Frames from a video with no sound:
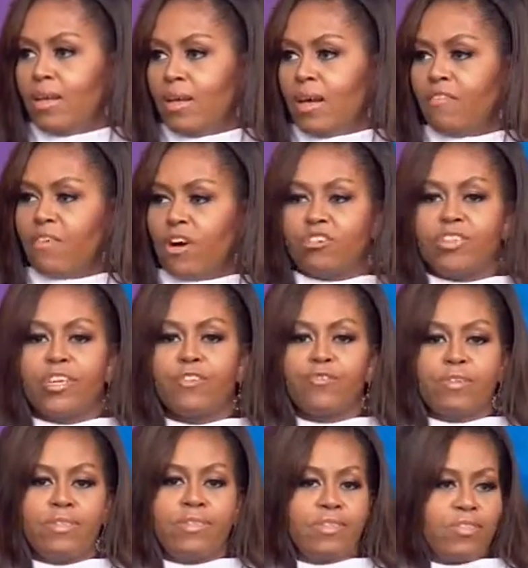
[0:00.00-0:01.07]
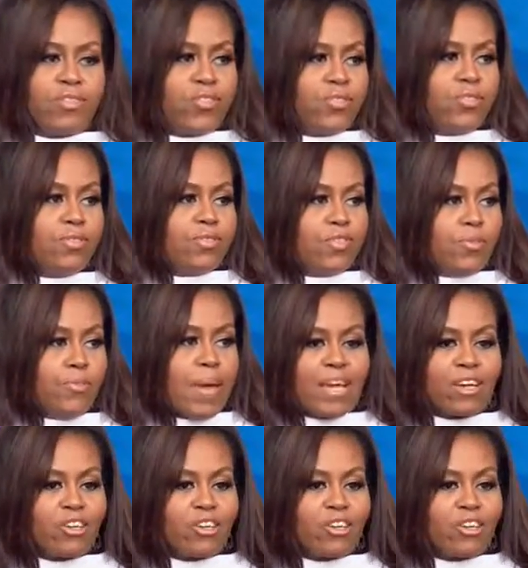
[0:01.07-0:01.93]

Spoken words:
of our differences to make